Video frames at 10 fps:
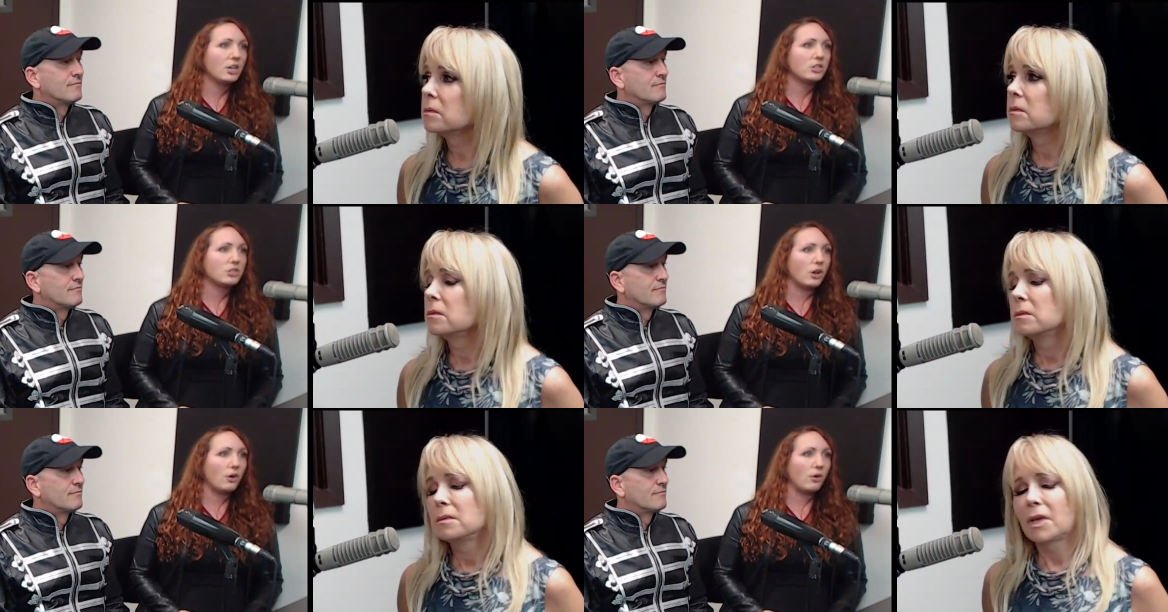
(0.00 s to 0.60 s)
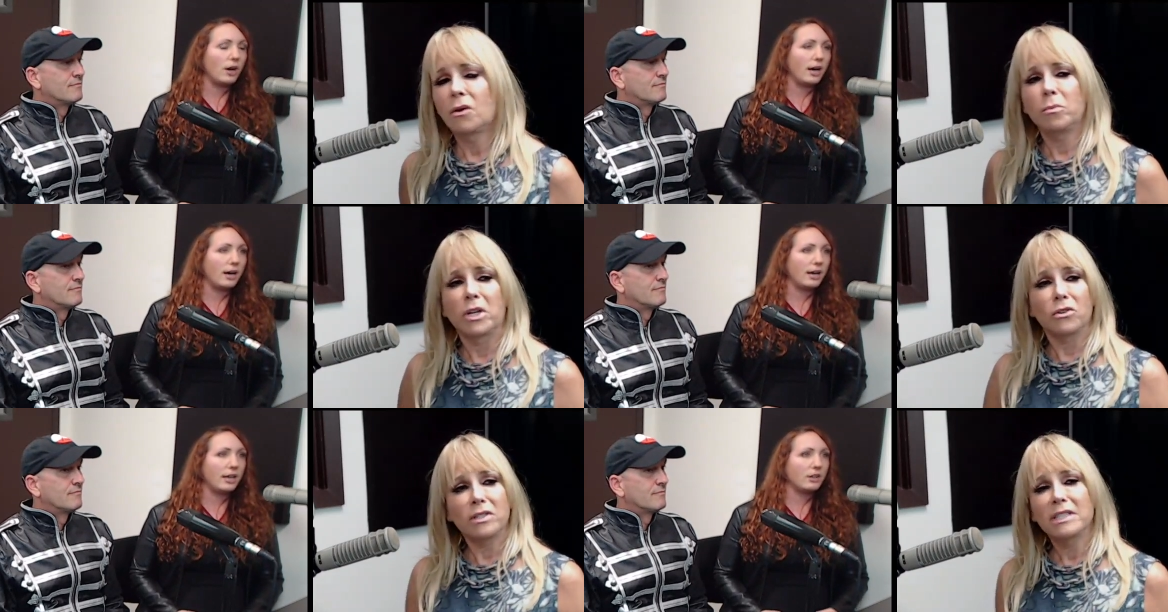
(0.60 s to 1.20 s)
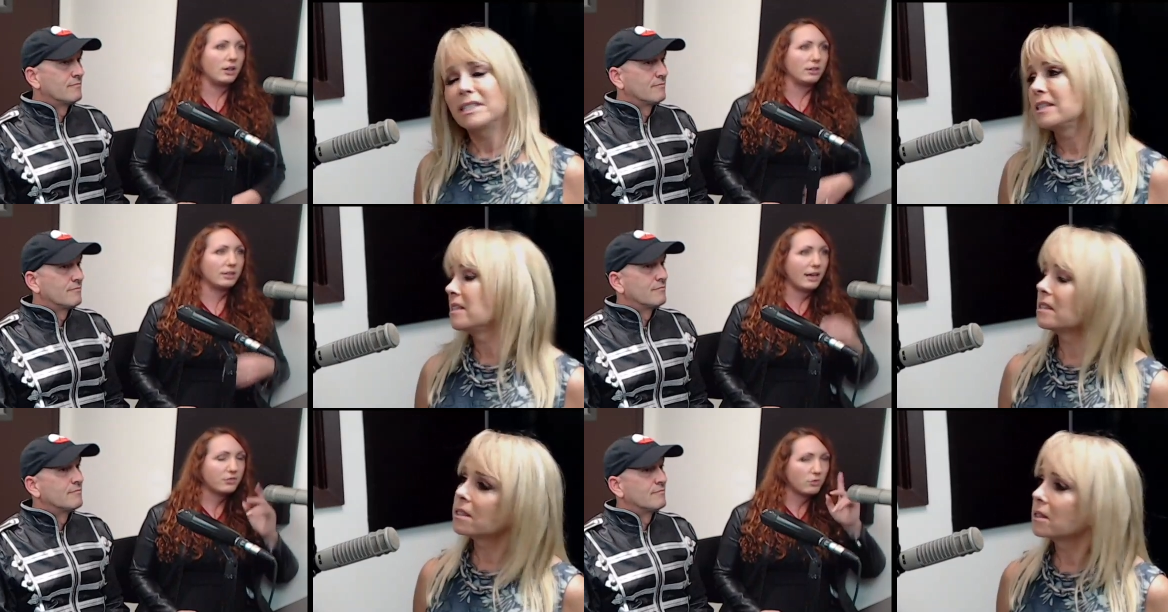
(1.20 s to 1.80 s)
Speaker 1: So, oh uh, and the
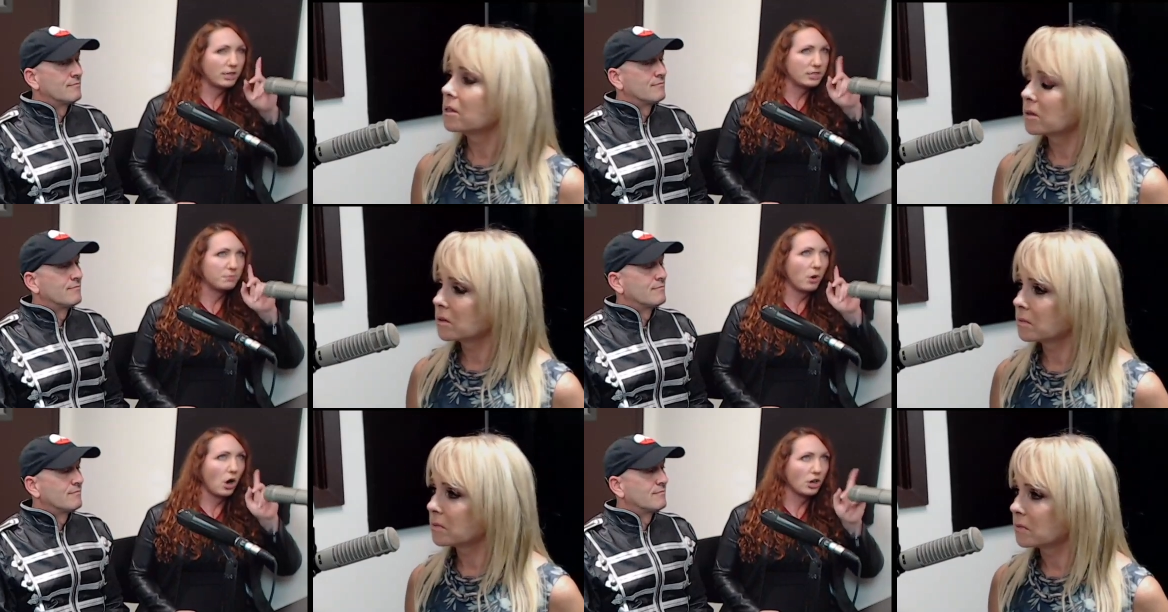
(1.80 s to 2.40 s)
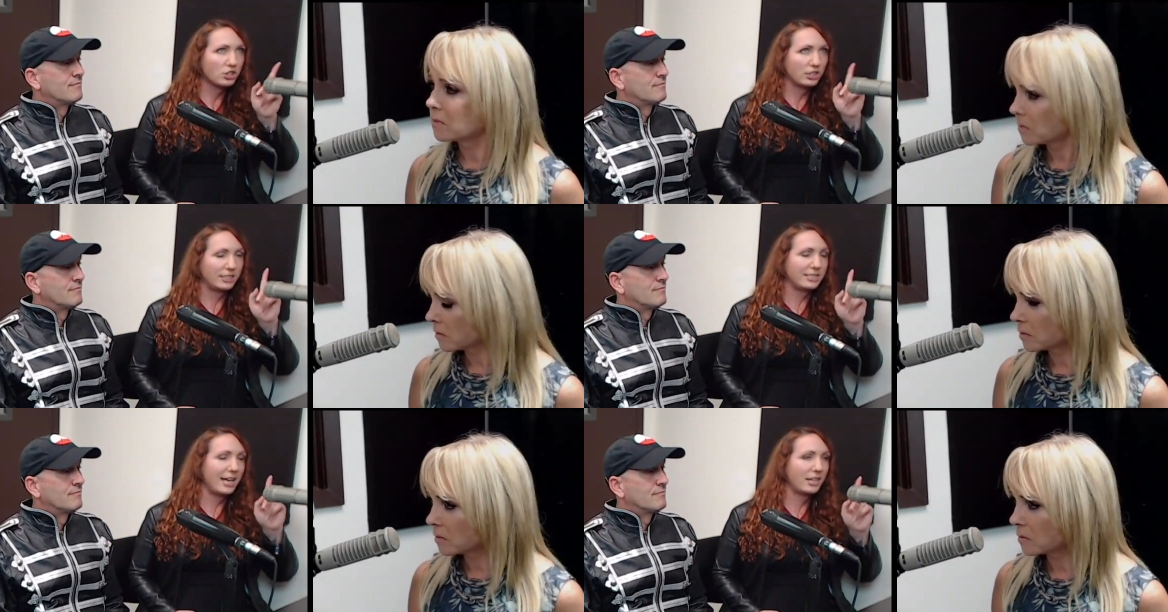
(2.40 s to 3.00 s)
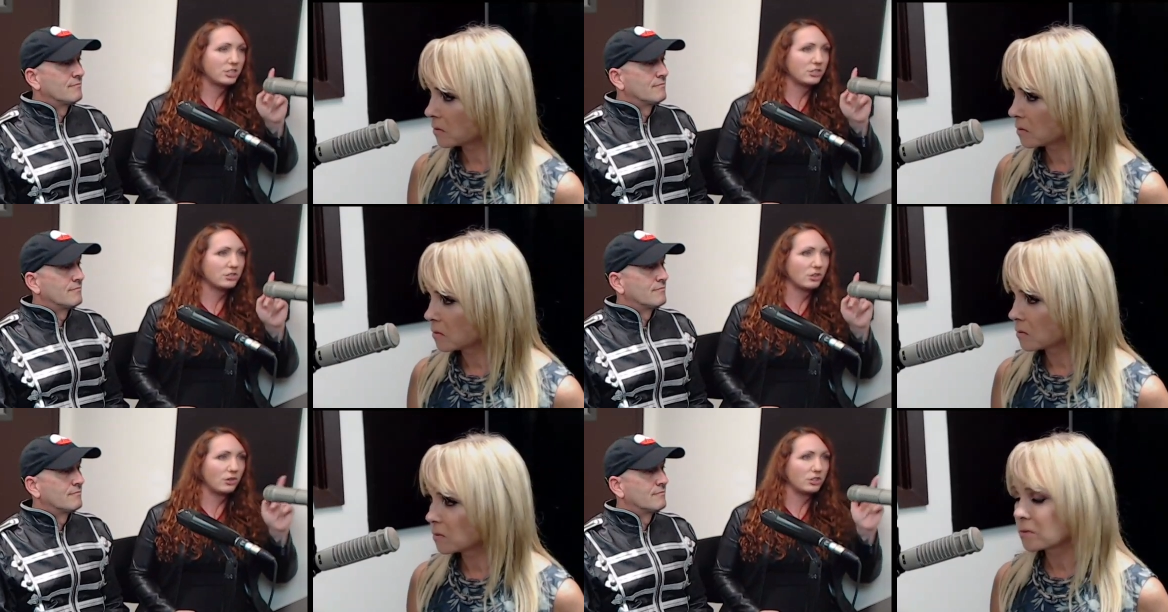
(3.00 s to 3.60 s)
left one is partially detached,
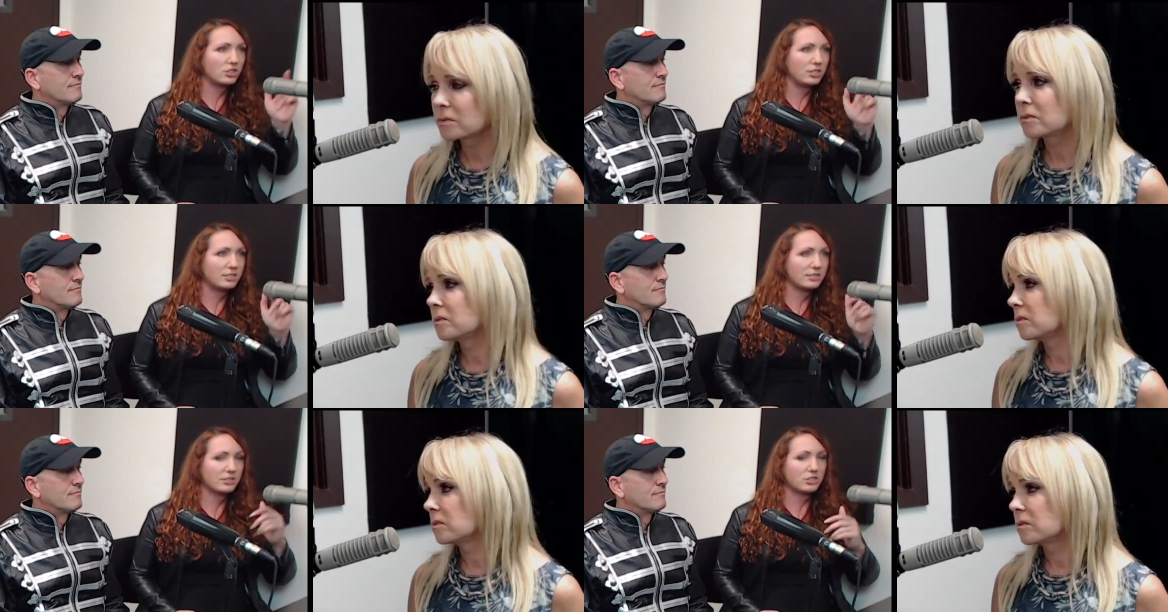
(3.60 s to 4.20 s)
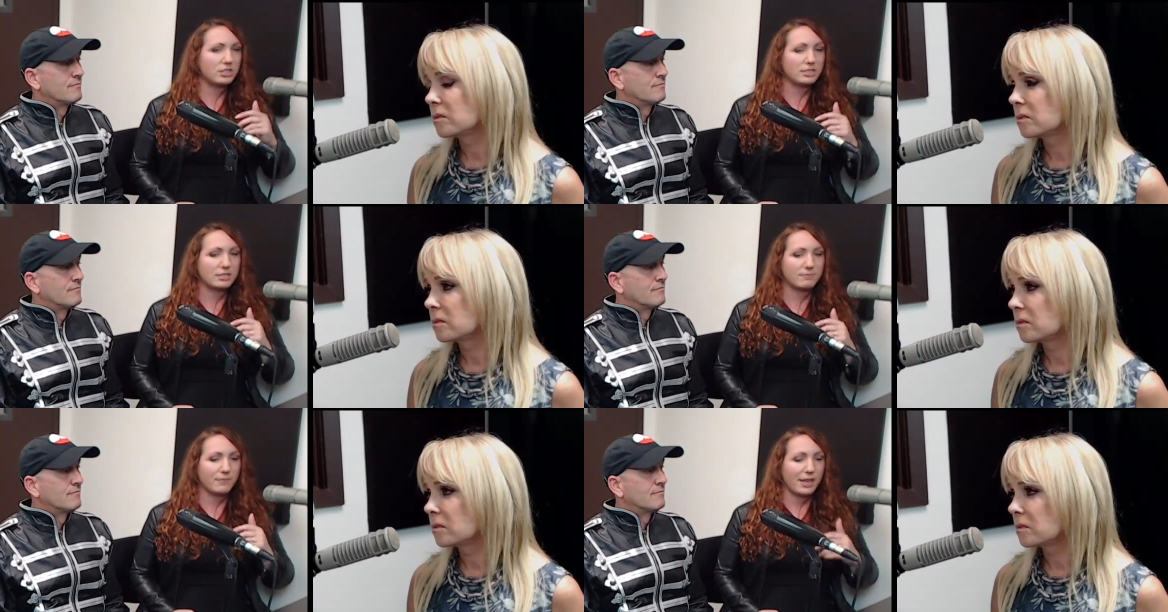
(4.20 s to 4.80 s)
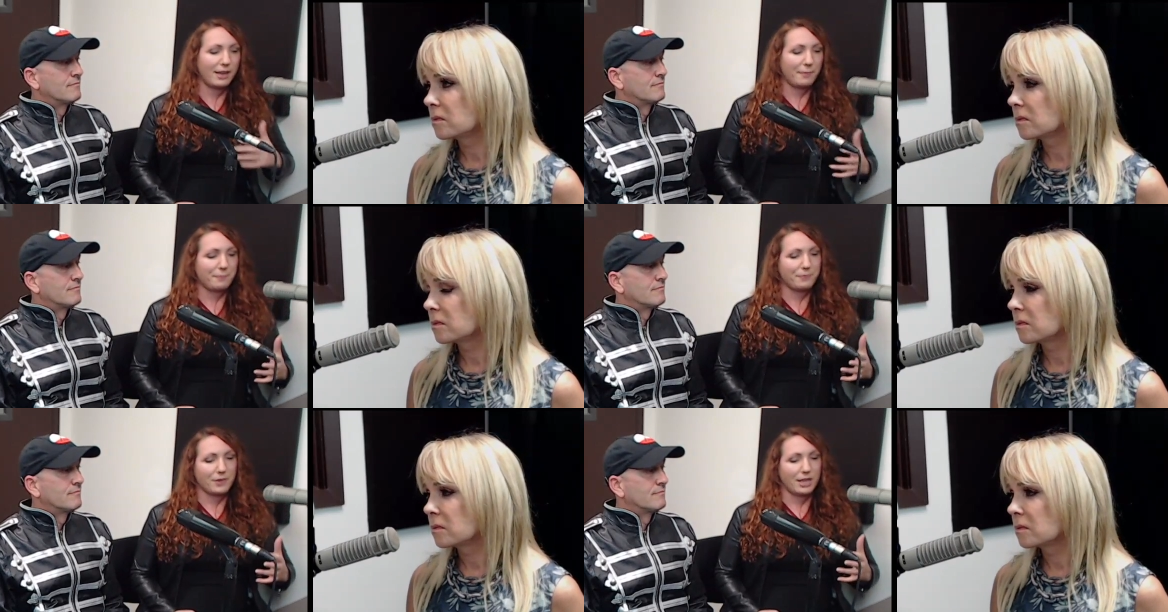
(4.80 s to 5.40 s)
so that she's she's
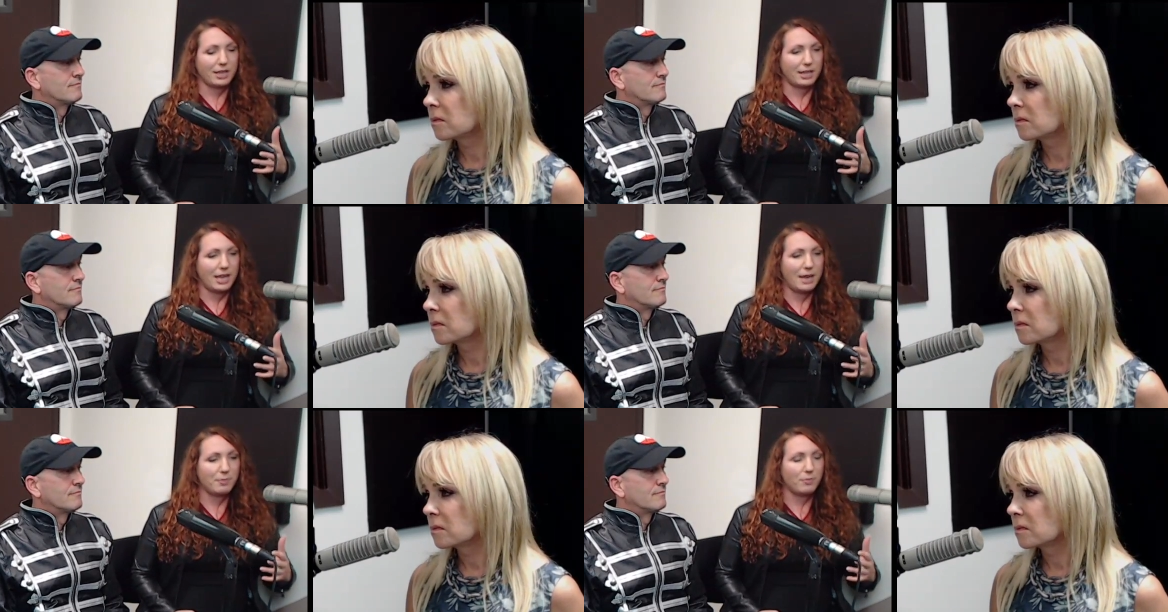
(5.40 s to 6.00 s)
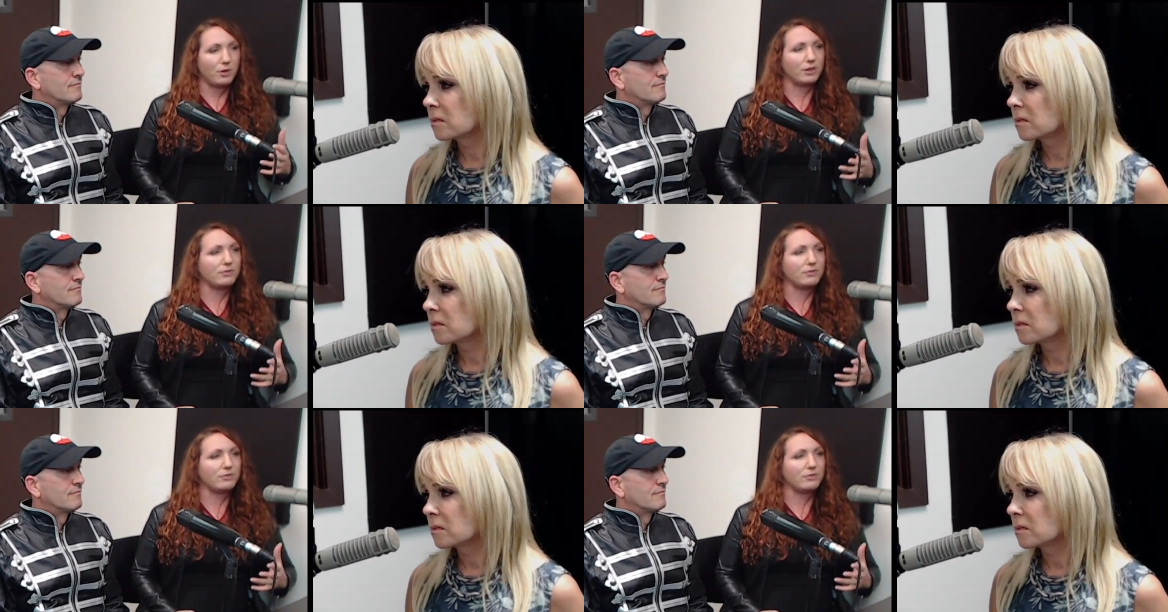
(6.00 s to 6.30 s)
capable